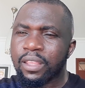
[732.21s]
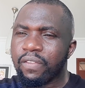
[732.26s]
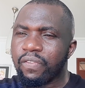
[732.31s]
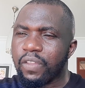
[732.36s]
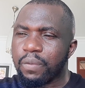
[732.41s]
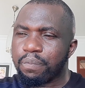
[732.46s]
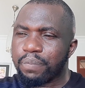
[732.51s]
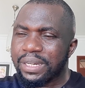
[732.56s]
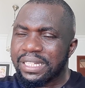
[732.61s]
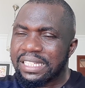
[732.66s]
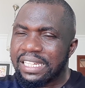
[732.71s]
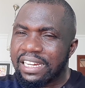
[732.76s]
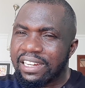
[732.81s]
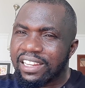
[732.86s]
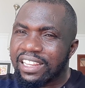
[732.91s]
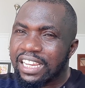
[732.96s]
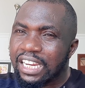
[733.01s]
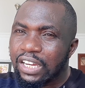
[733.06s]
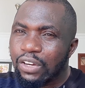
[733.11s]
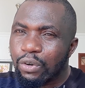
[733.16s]
The
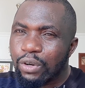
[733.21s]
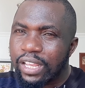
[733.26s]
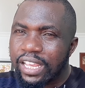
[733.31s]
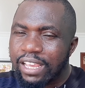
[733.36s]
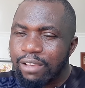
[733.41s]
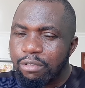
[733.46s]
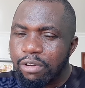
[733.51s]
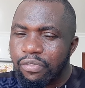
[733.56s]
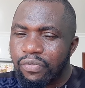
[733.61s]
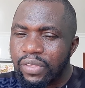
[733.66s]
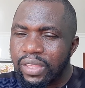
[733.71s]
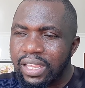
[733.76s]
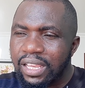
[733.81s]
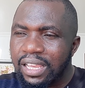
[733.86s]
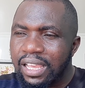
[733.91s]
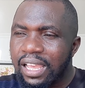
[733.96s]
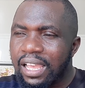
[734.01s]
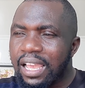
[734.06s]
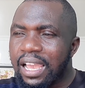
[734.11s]
president ignored everything